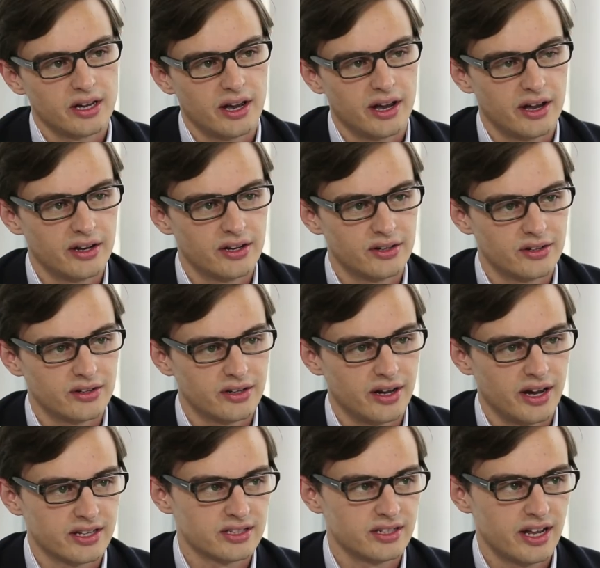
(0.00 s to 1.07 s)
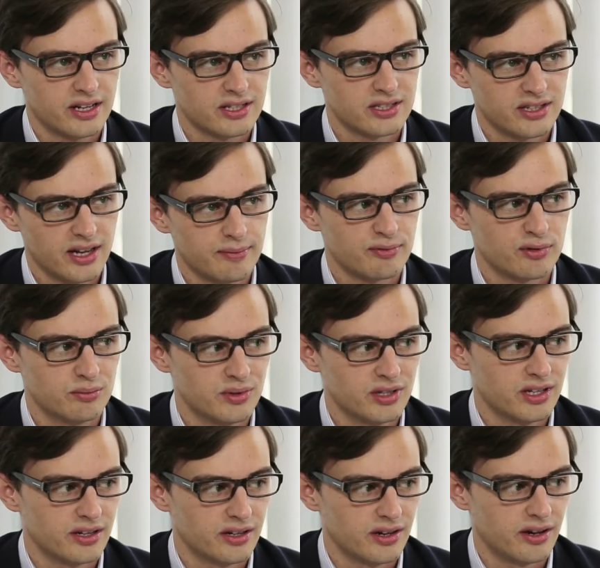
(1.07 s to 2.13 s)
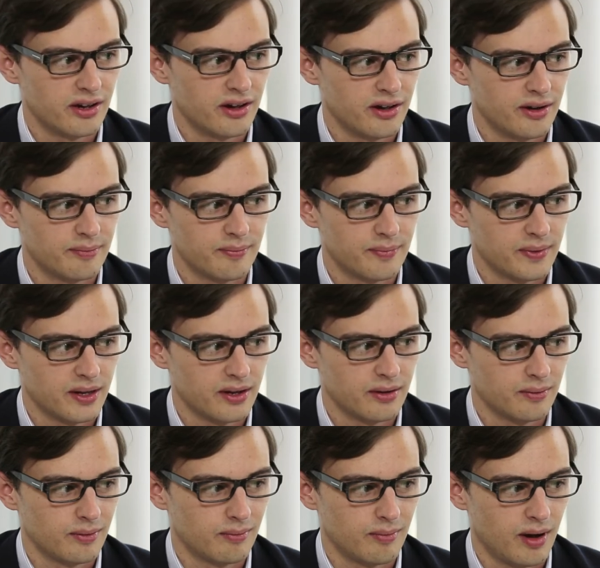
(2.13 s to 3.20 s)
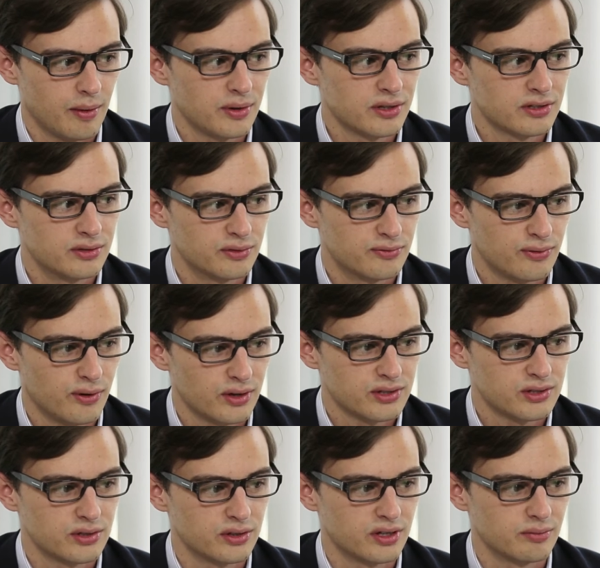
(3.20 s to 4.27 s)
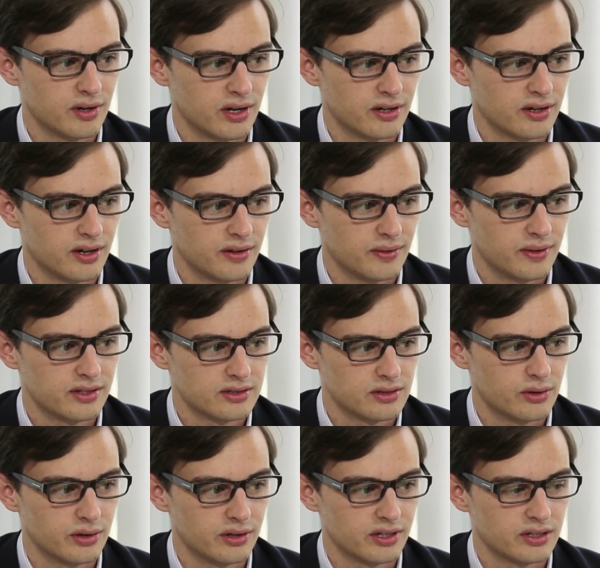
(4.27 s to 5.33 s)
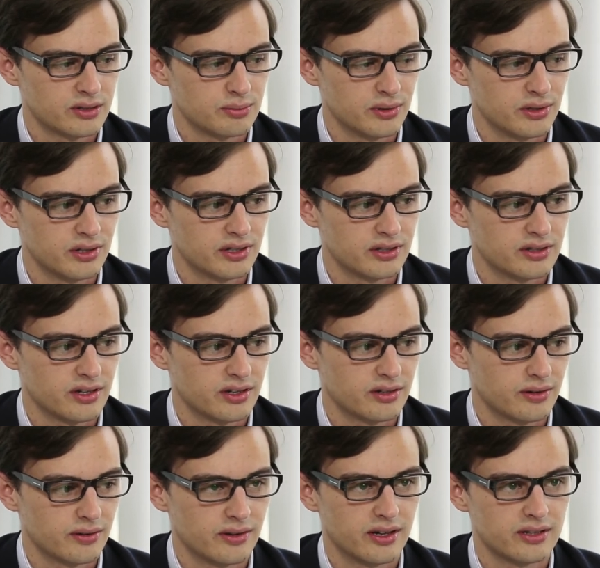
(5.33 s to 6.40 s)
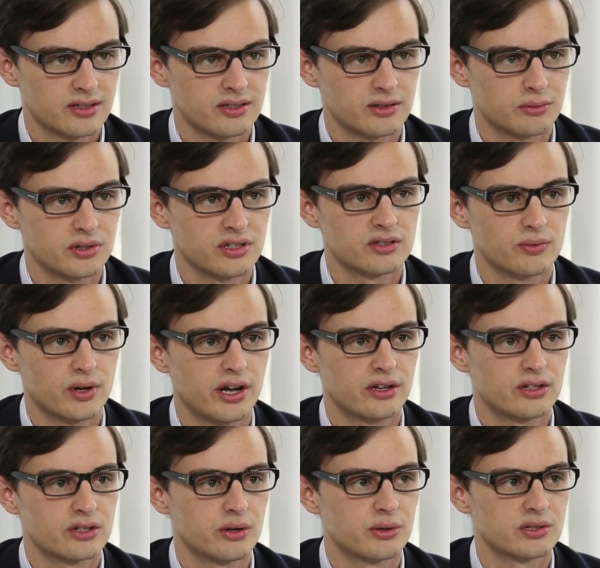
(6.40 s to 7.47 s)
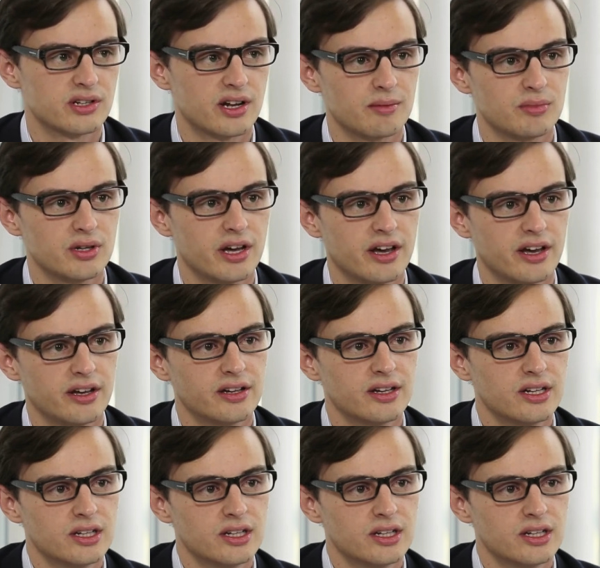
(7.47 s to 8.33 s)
And uh, as a next step for me, um, I wanted to foster and, and uh, this learning experience, and that's the reason why I chose an MBA.